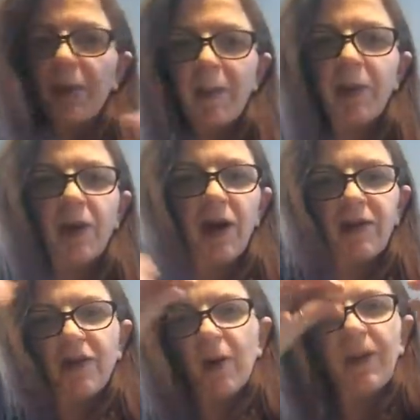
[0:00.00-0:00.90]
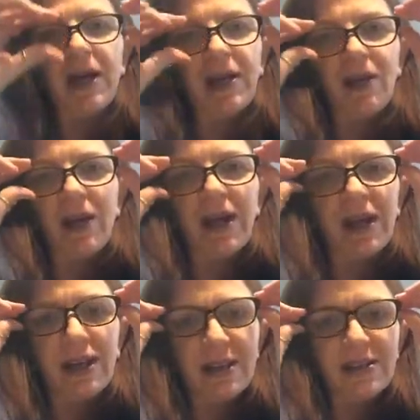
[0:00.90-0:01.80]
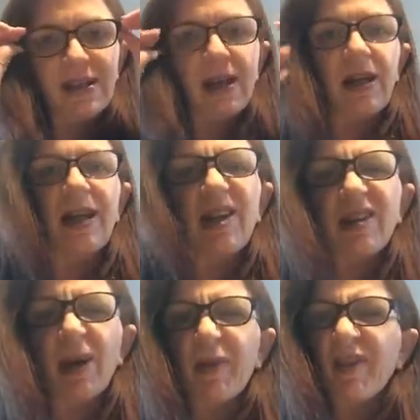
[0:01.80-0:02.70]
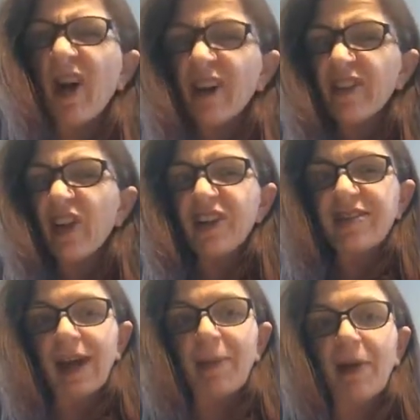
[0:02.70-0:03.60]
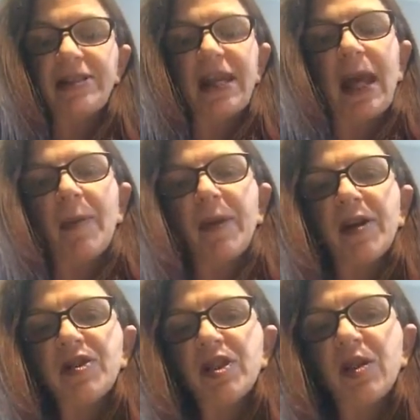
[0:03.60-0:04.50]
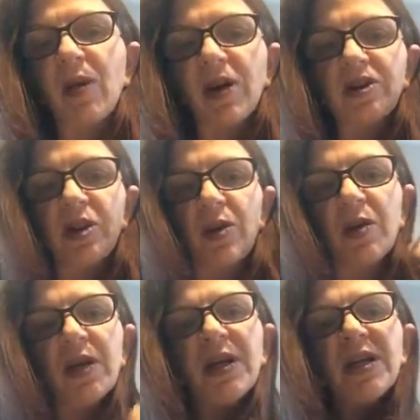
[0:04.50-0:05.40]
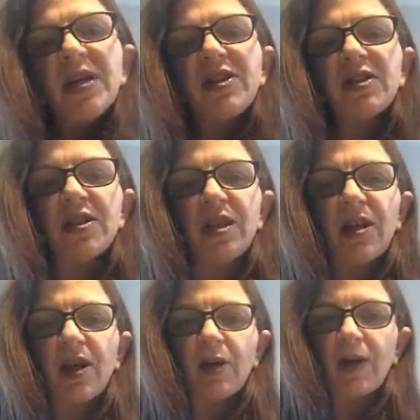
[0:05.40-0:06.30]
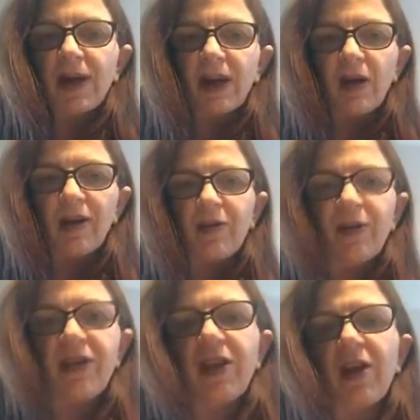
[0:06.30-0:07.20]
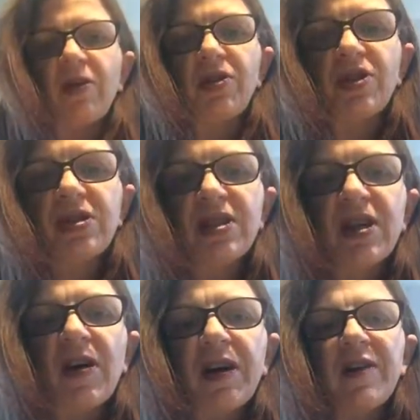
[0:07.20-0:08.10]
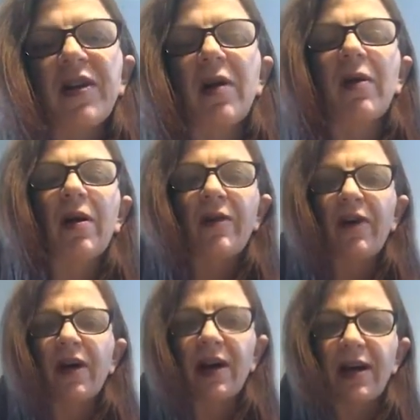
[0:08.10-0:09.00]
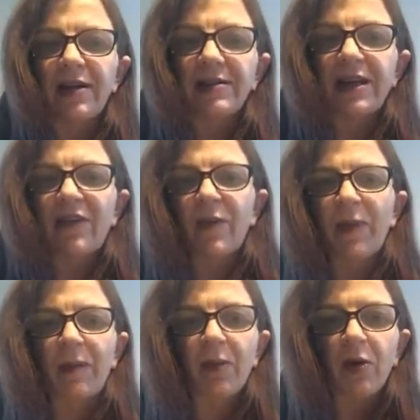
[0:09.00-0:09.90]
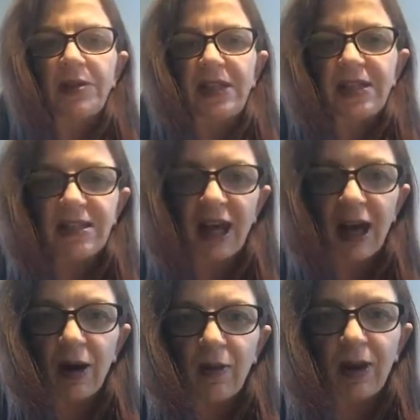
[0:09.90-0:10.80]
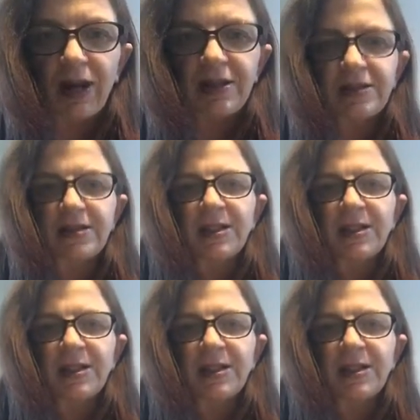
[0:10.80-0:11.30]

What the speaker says: of people kind of commented on it, and it looks like we've kind of got the same idea. But I just thought I'd do just a quick live with you, just to kind of go over and give a bit more detail and